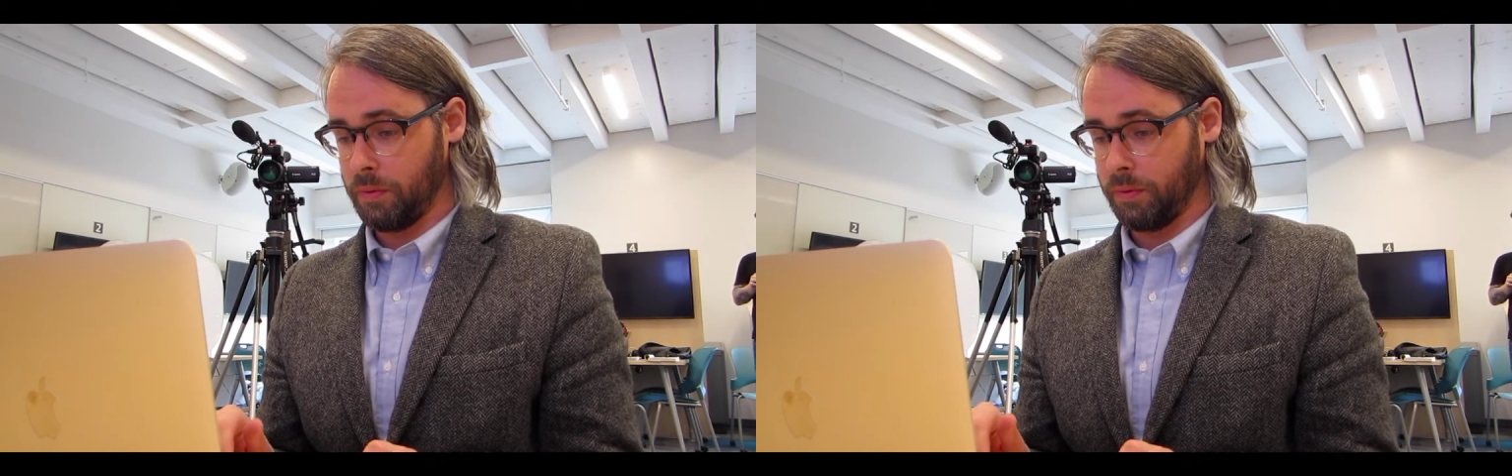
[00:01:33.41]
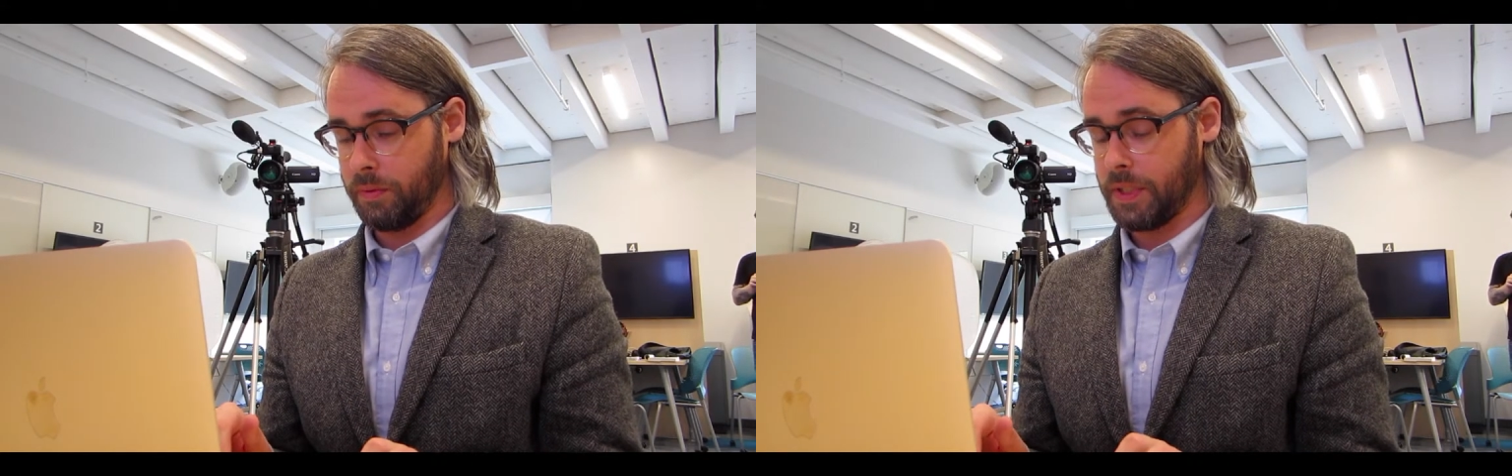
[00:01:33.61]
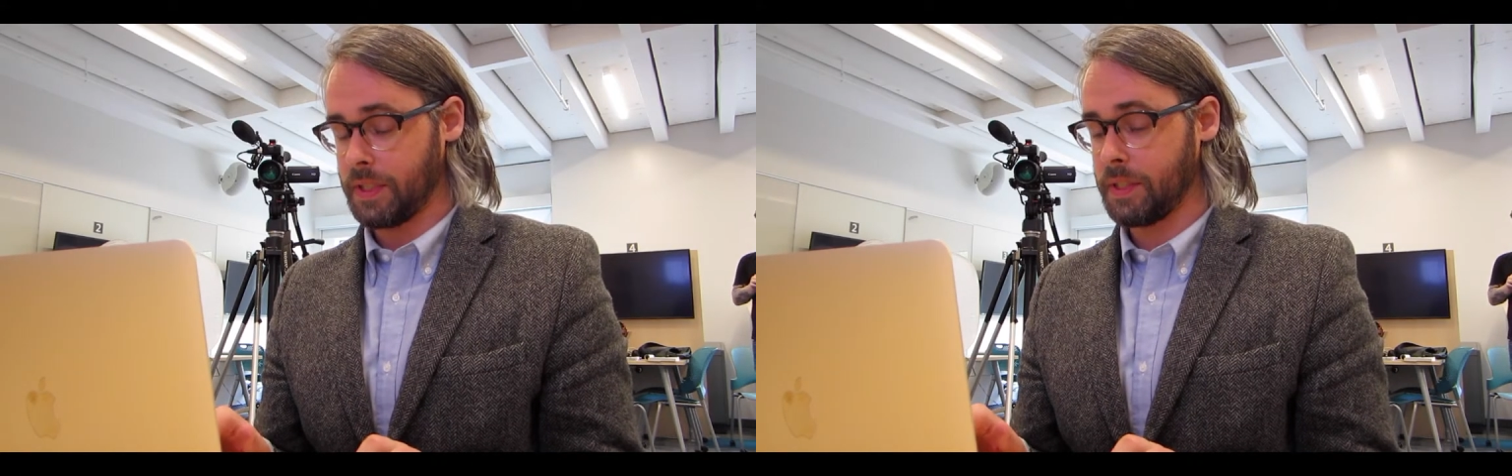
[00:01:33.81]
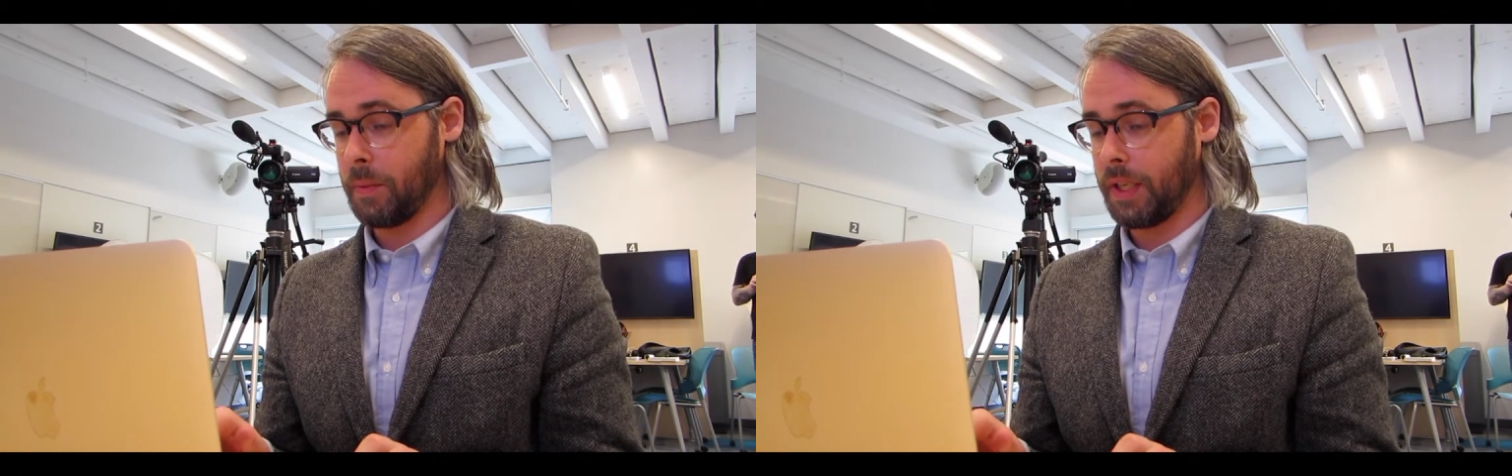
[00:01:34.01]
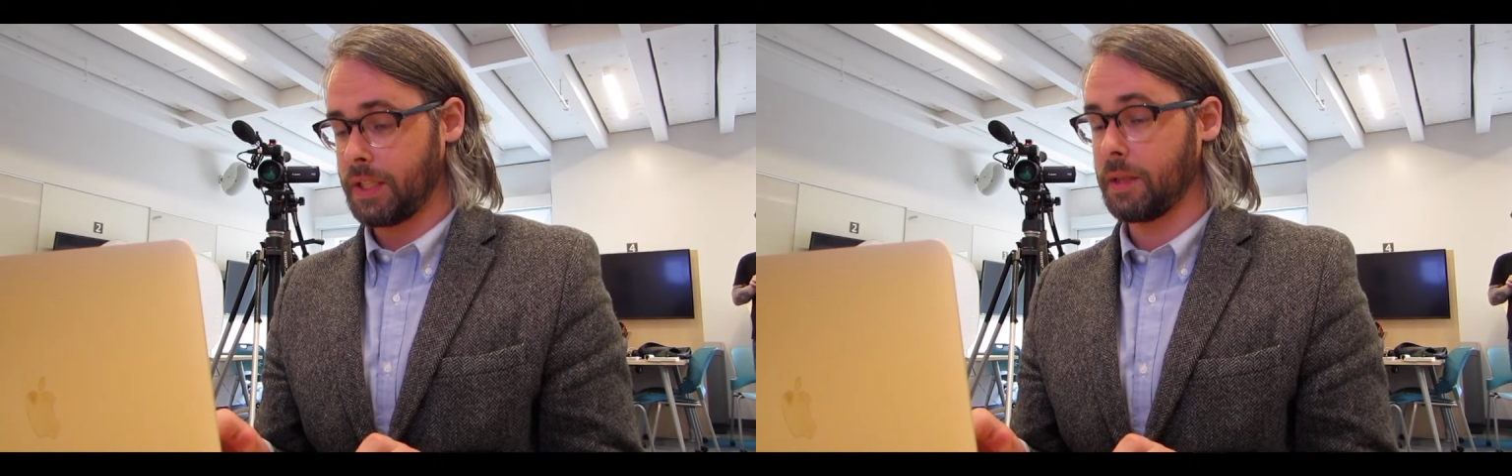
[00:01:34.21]
This is my
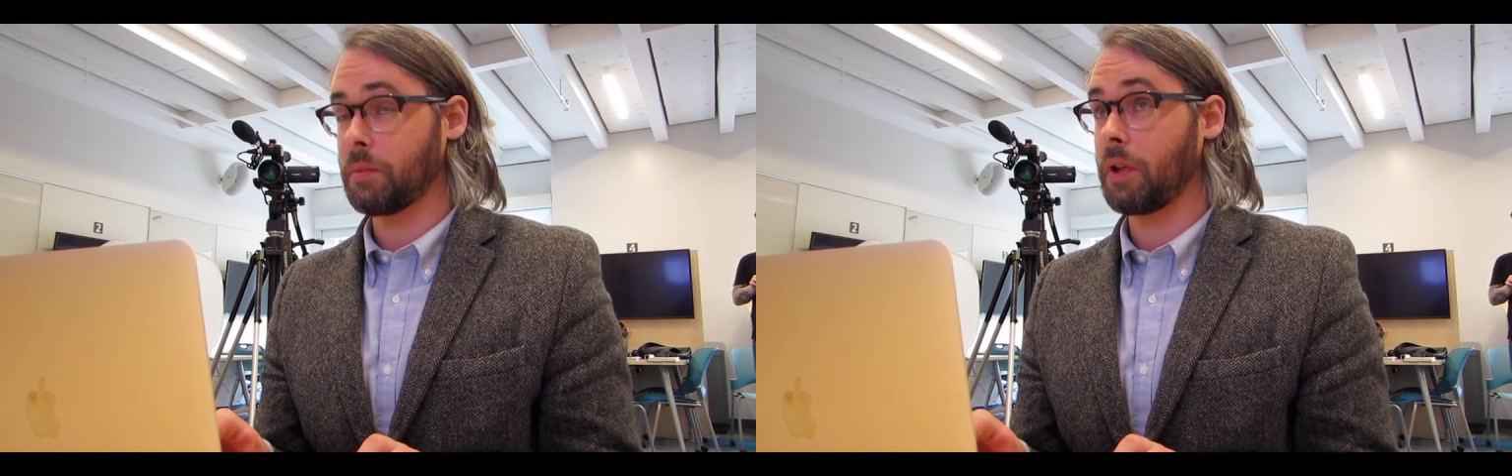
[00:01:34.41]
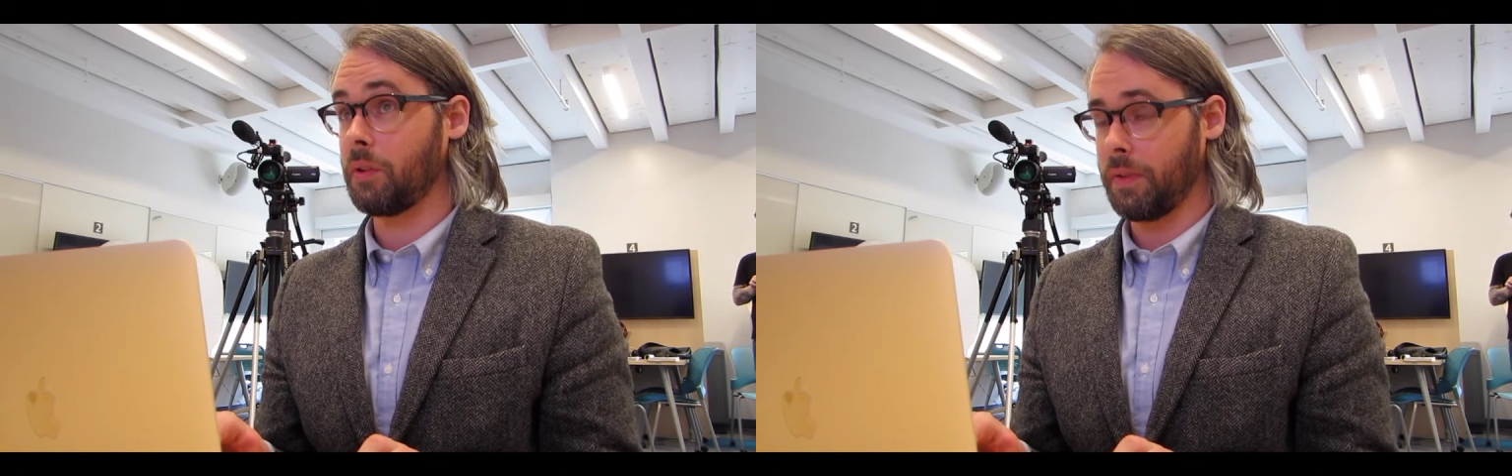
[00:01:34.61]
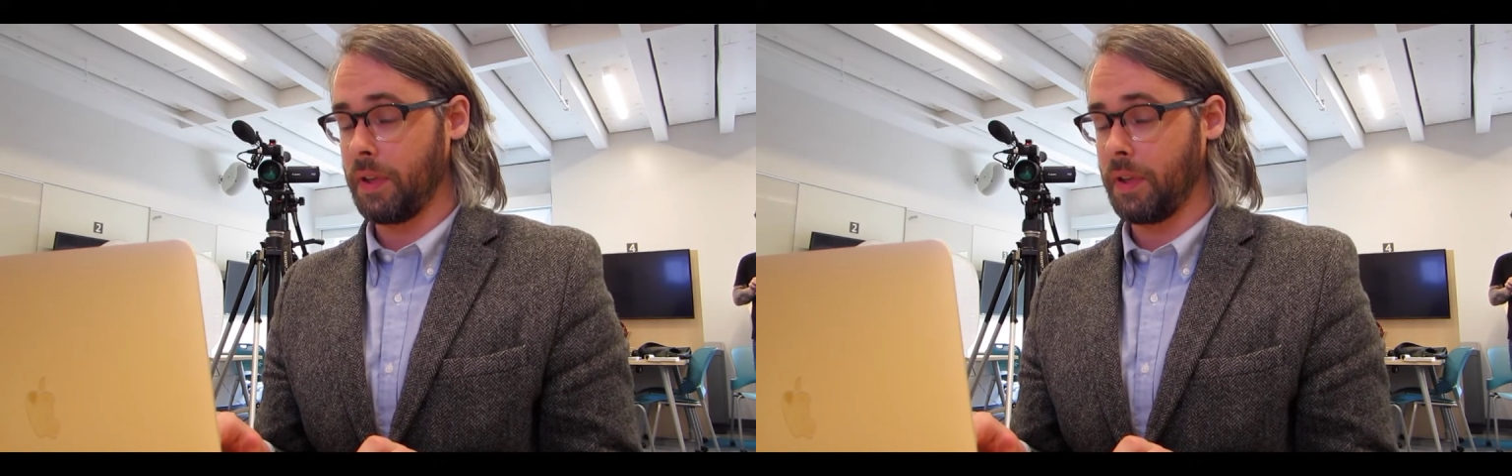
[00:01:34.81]
typical favorite